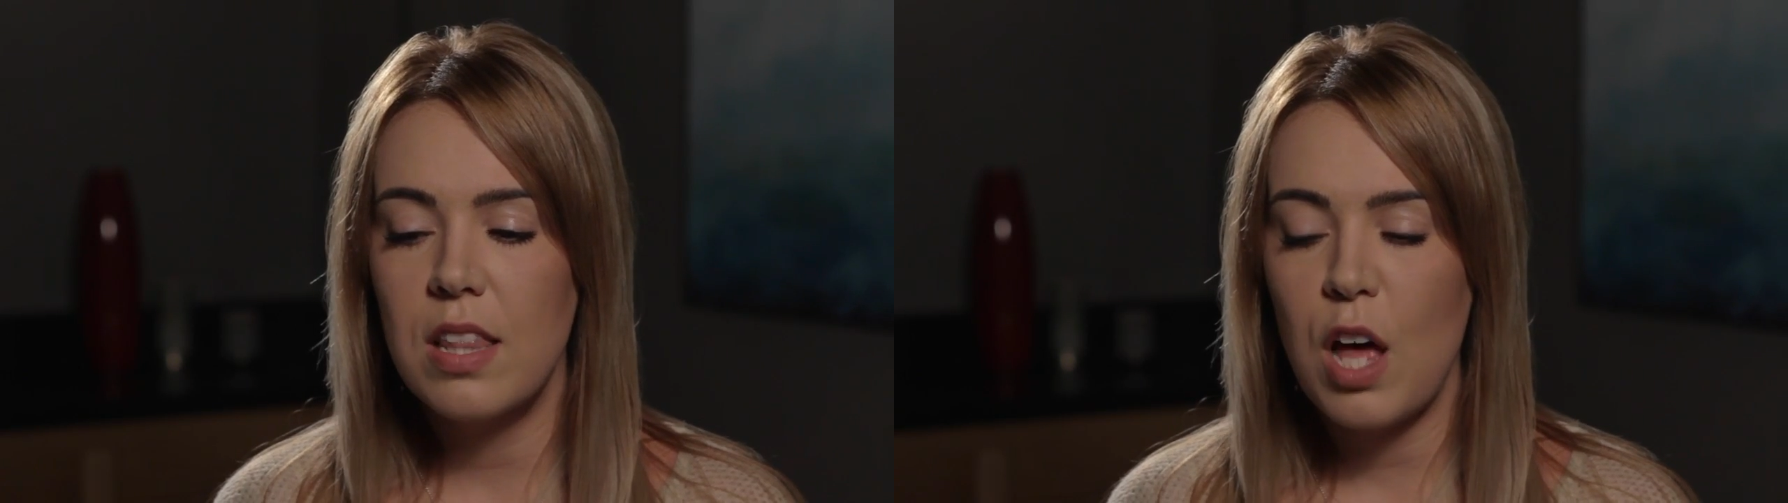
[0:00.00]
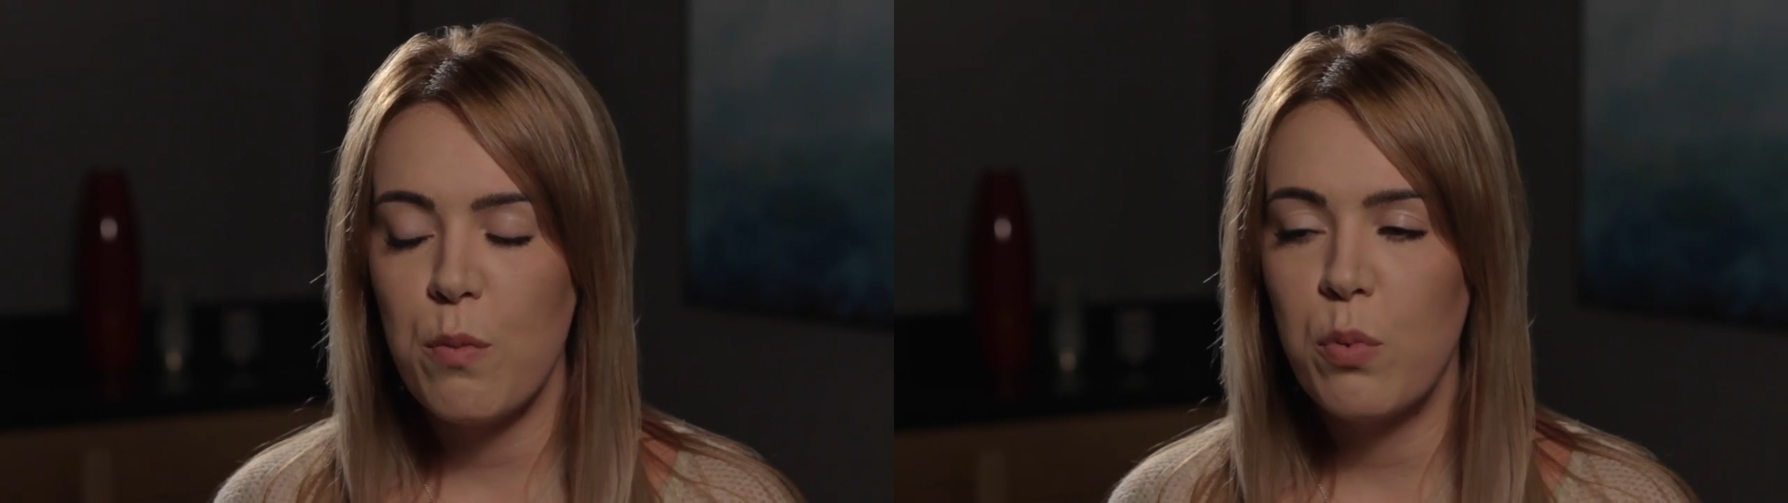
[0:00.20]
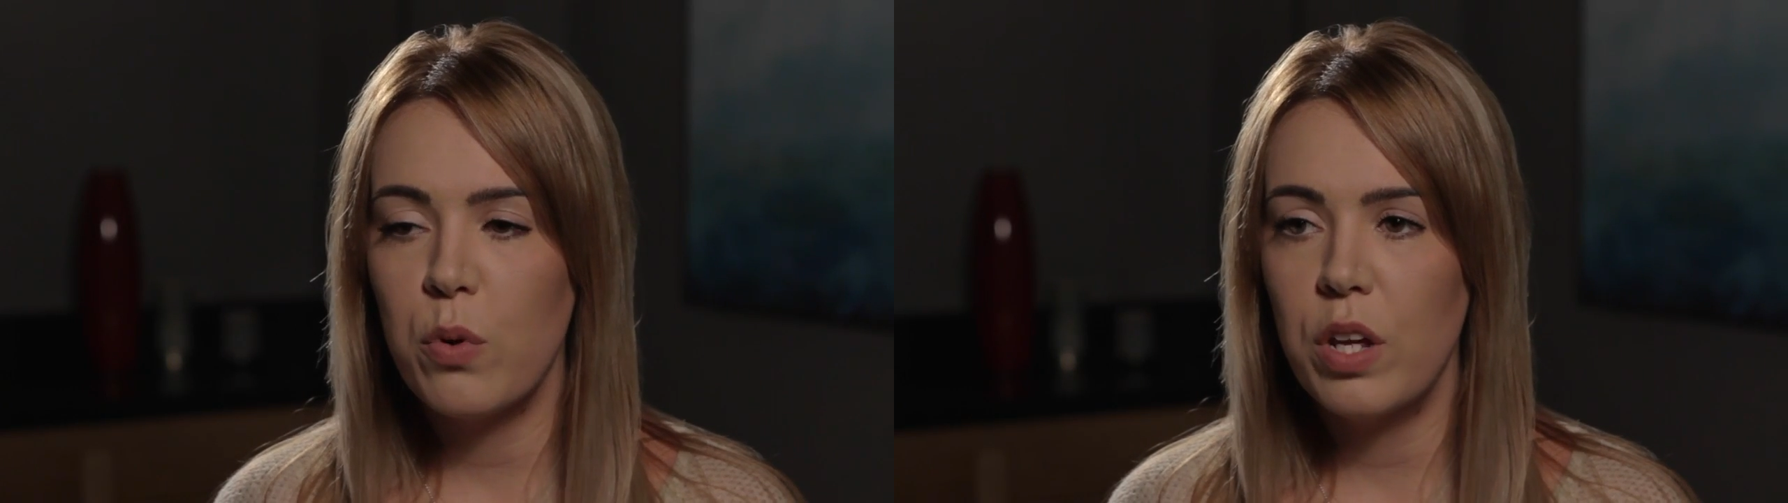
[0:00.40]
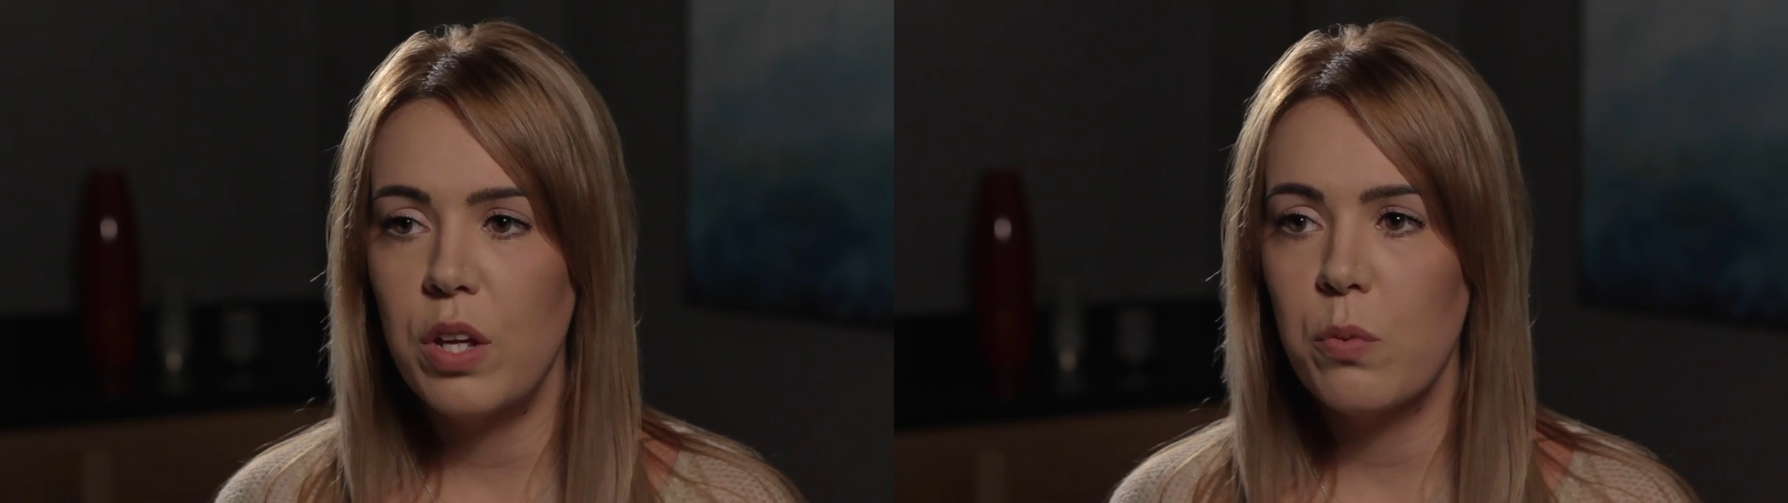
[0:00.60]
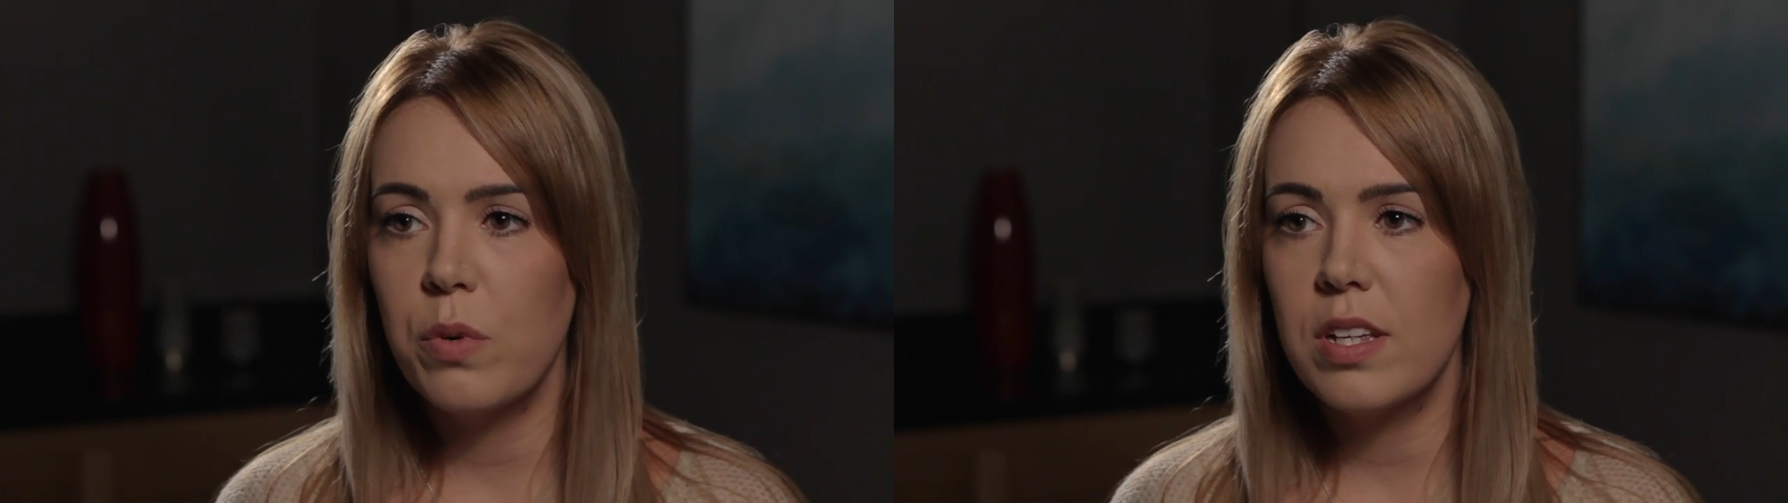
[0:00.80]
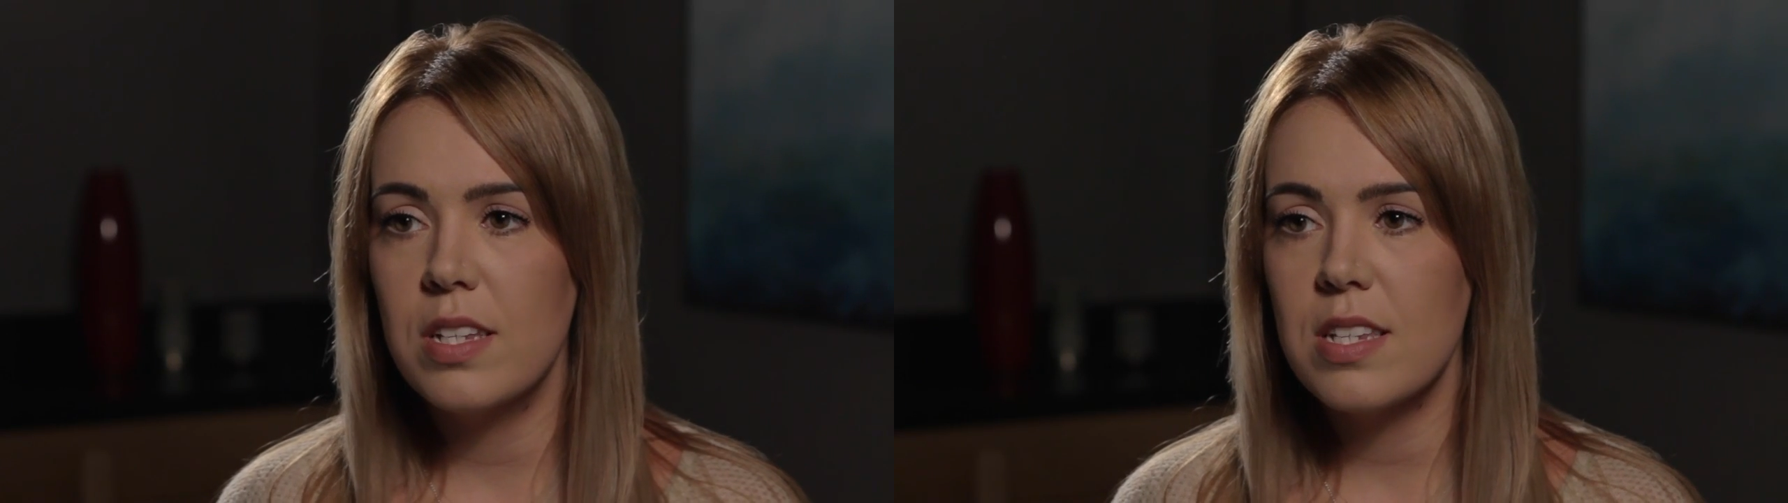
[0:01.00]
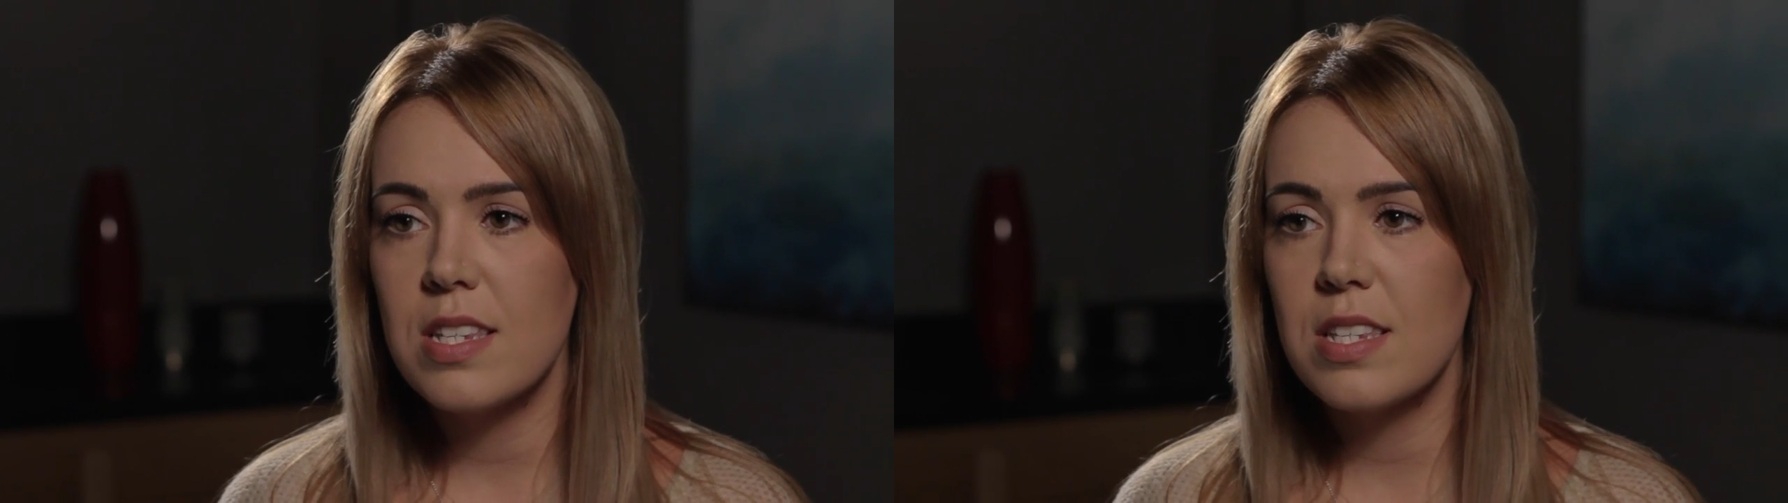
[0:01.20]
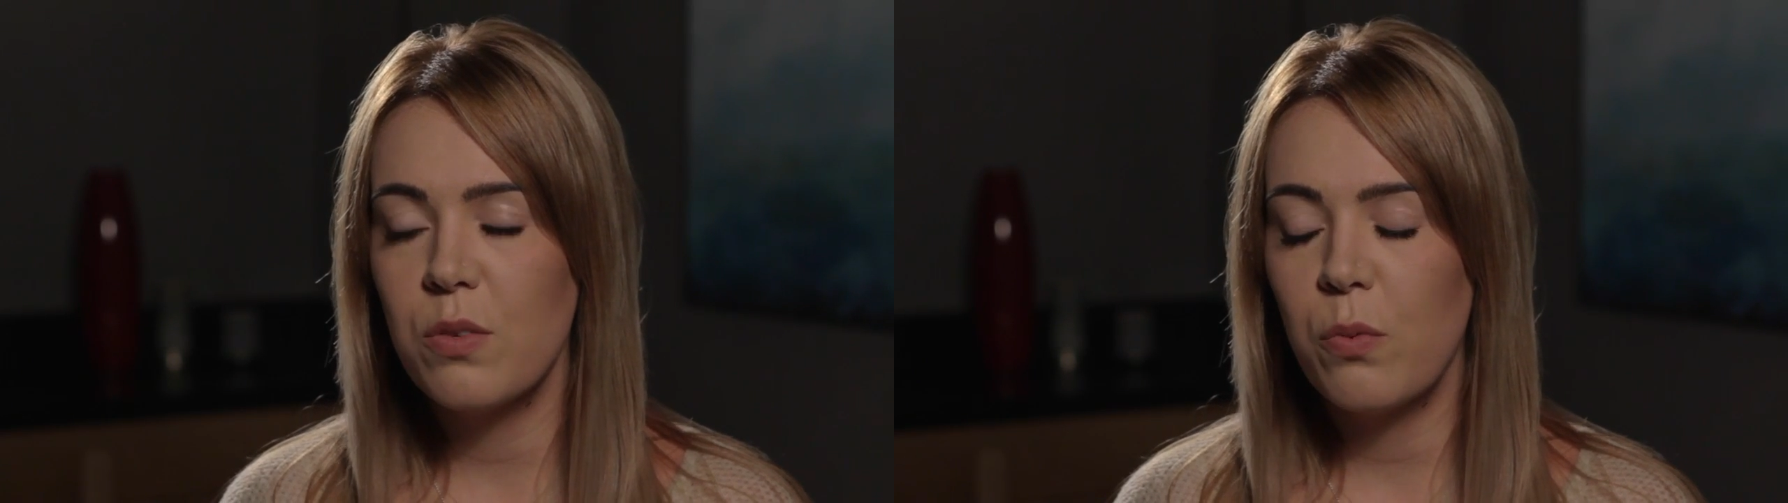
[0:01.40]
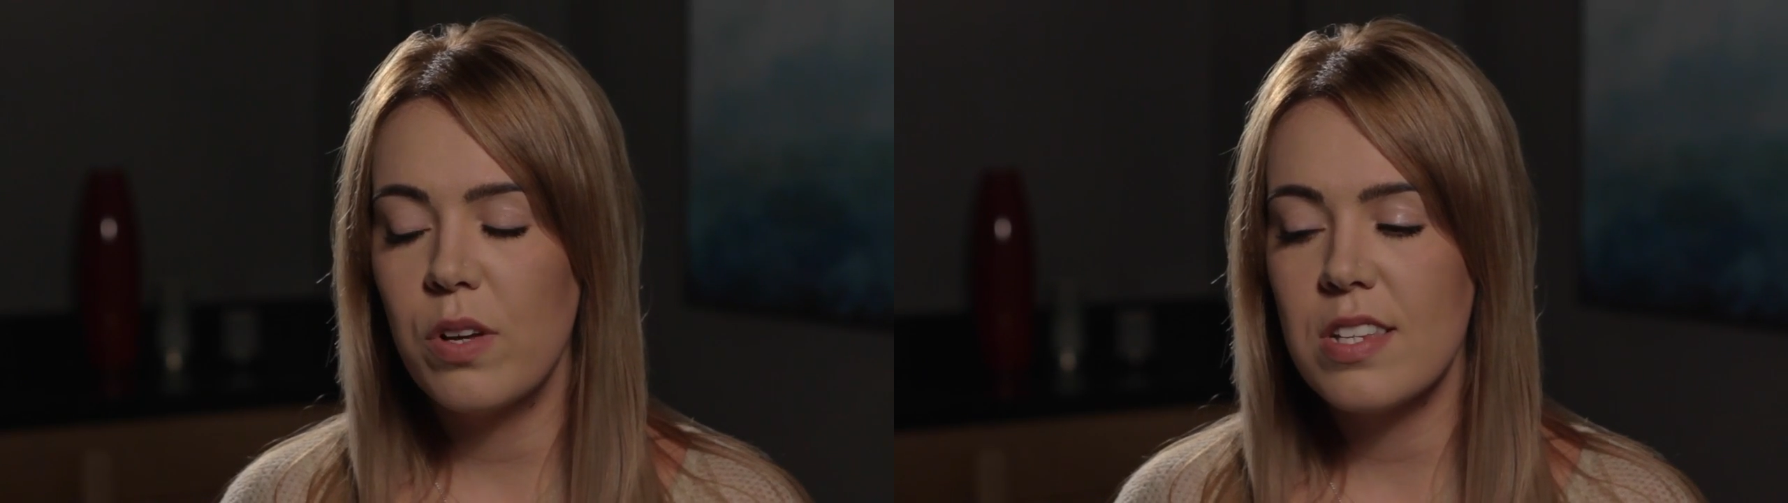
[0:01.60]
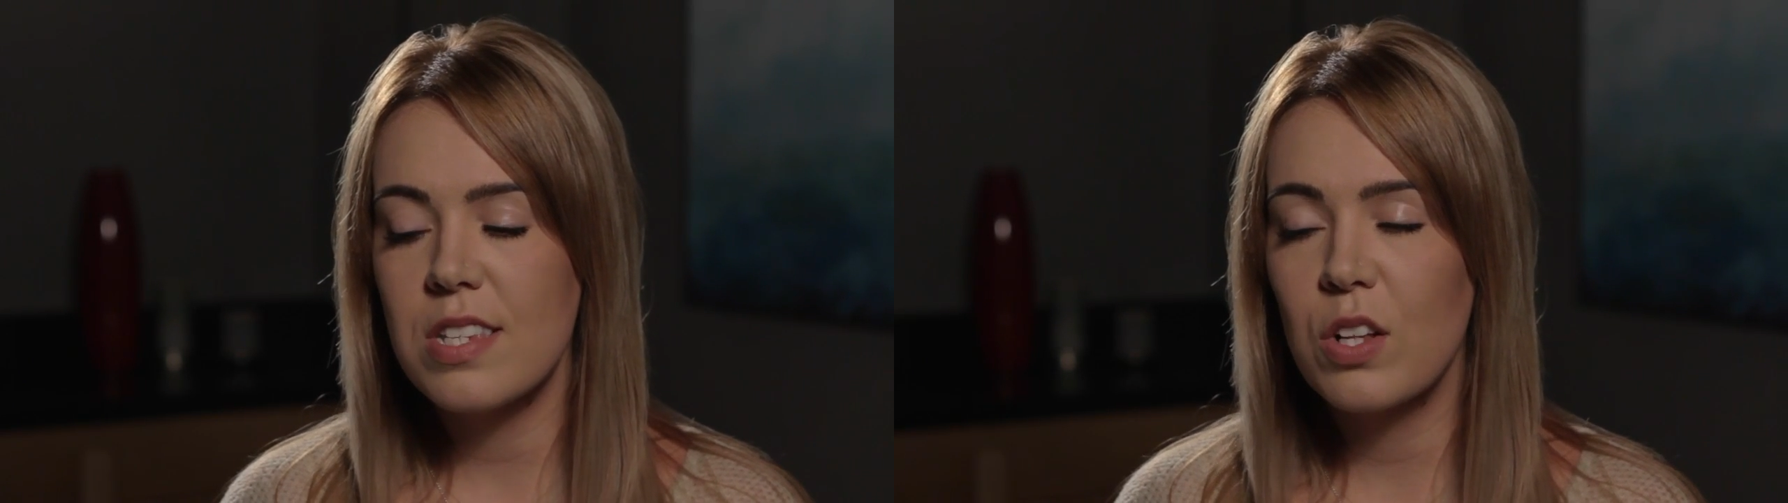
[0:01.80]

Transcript: at that point was